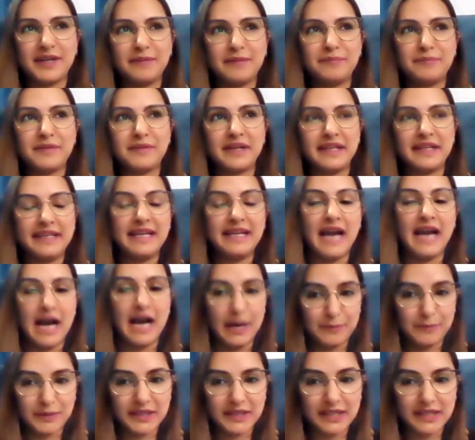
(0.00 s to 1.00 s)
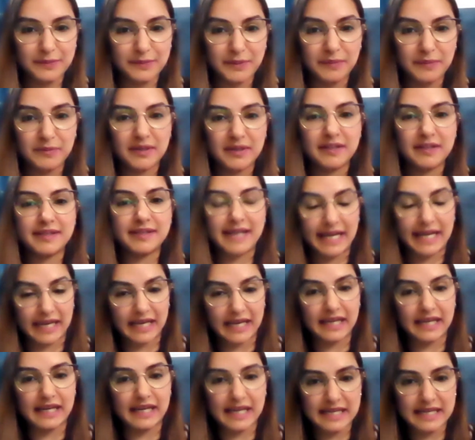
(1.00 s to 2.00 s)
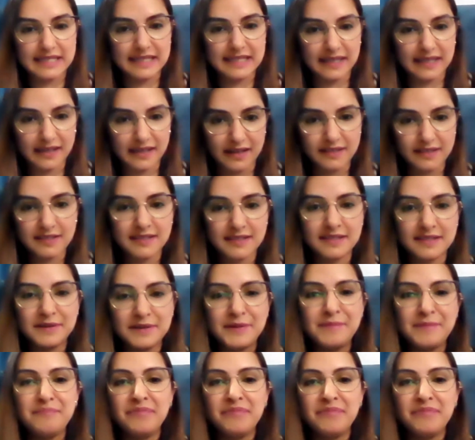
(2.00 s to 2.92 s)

I'm really happy that people are recognizing us,